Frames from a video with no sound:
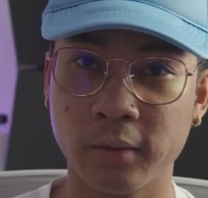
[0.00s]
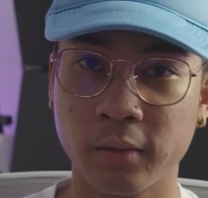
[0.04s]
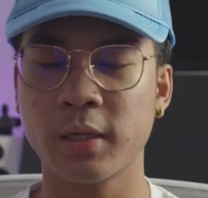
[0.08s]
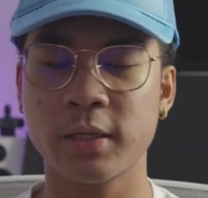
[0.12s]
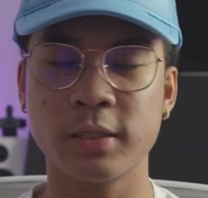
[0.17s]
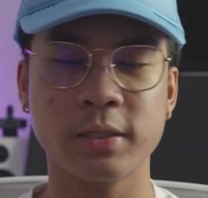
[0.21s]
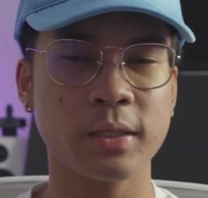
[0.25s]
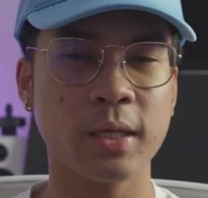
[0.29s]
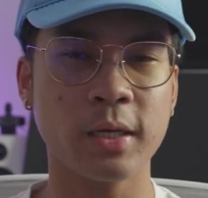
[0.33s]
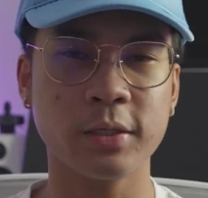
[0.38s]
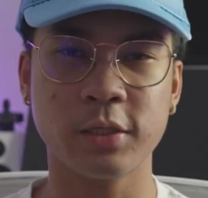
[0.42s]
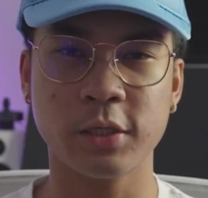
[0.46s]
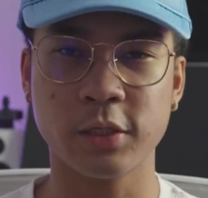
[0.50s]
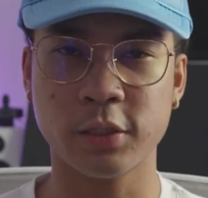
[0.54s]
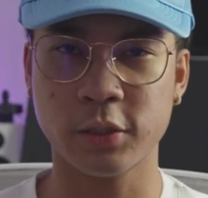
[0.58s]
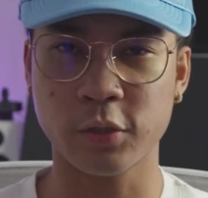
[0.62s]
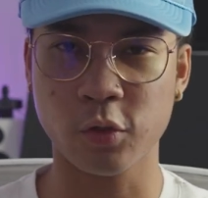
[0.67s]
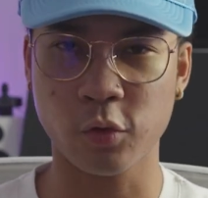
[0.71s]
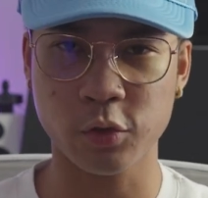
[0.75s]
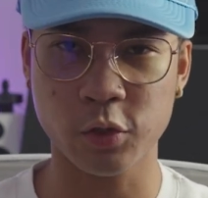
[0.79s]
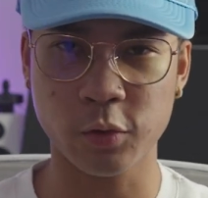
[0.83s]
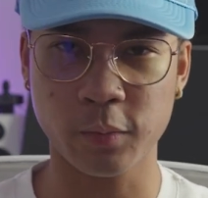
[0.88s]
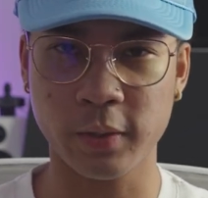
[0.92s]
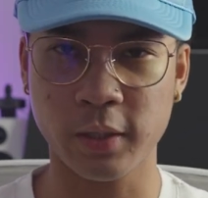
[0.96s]
It's not just
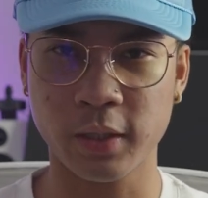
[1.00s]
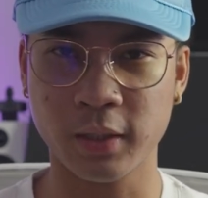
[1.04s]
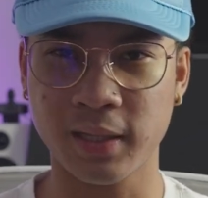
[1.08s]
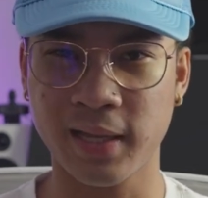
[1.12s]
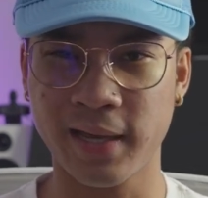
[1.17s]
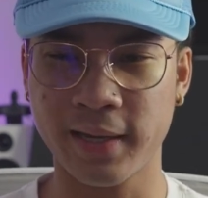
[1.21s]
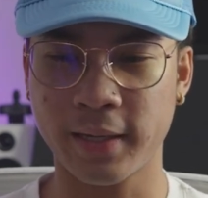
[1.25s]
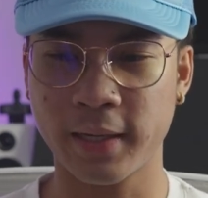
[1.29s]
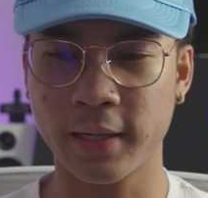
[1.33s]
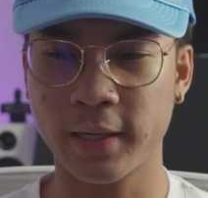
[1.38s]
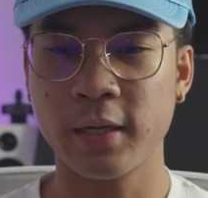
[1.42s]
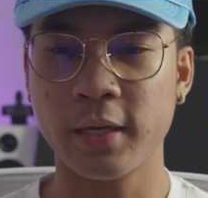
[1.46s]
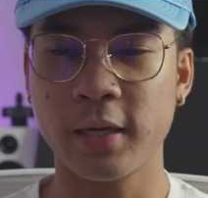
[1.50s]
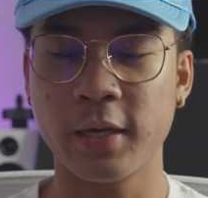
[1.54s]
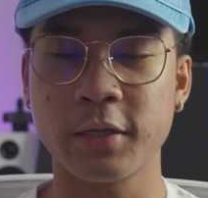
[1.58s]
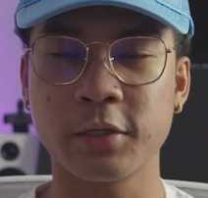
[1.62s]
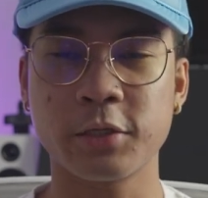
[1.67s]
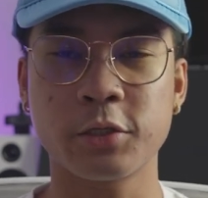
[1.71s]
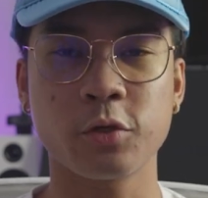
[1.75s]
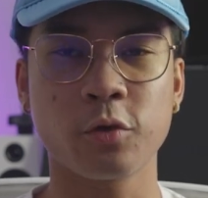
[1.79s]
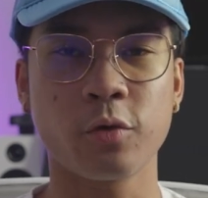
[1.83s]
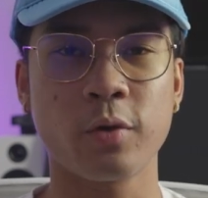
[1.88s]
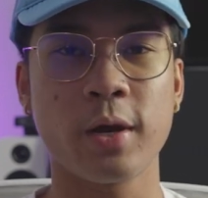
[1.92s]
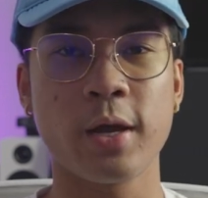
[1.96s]
social media like
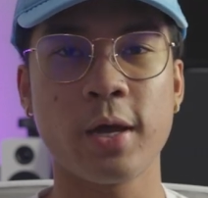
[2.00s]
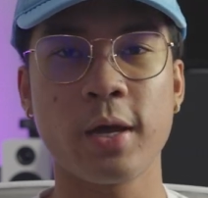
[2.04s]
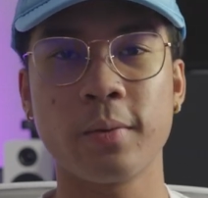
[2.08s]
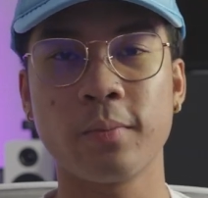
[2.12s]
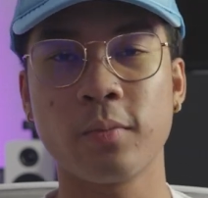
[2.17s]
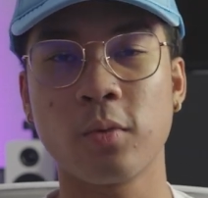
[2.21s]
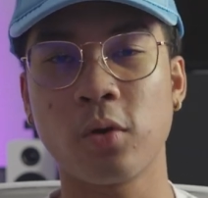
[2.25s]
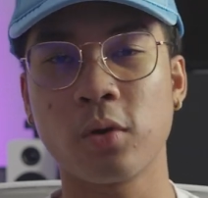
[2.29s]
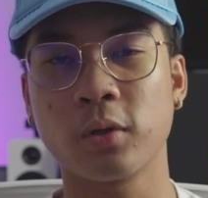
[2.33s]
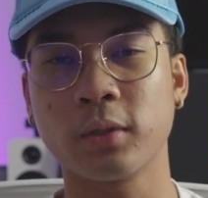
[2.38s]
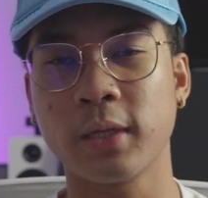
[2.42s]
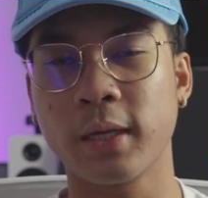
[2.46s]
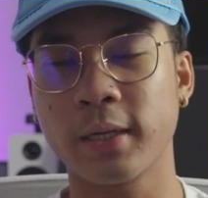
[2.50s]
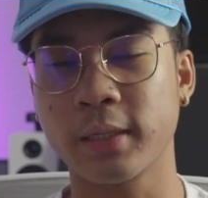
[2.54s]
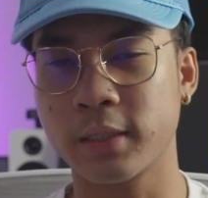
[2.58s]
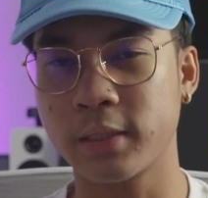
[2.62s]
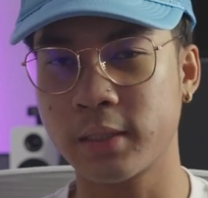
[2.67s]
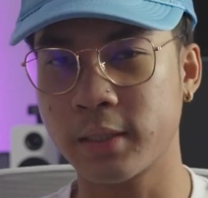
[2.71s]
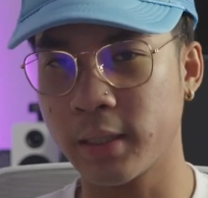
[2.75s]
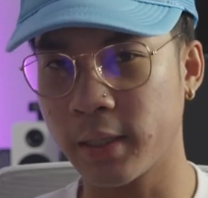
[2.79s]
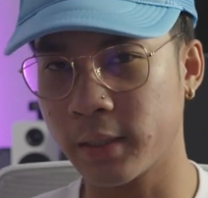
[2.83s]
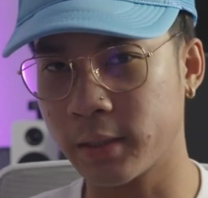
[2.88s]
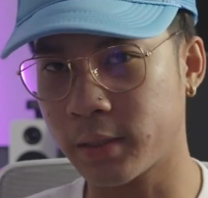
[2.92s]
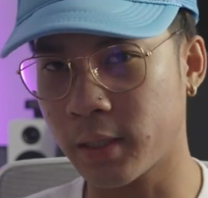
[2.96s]
Instagram or like
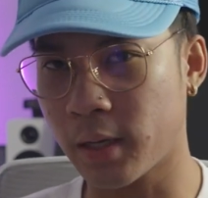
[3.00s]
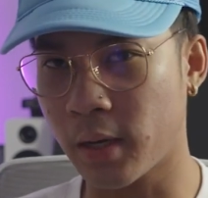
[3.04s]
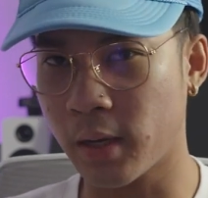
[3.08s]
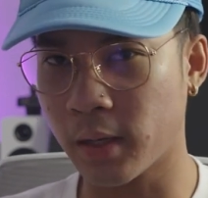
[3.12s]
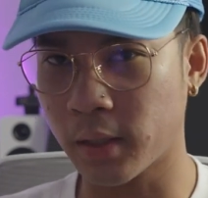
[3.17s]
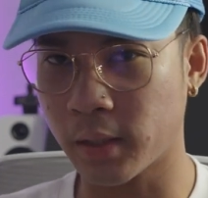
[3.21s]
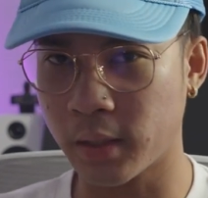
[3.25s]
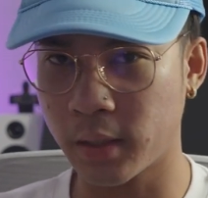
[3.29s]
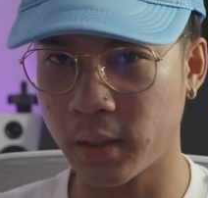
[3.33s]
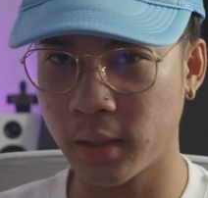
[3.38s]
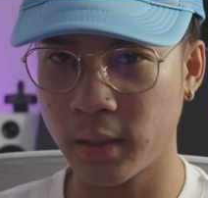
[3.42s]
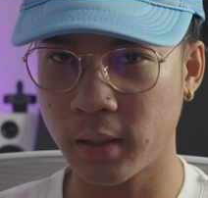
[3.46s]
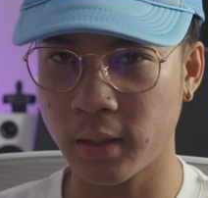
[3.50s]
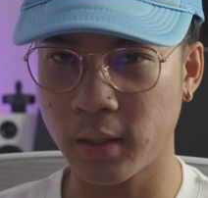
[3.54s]
TikTok.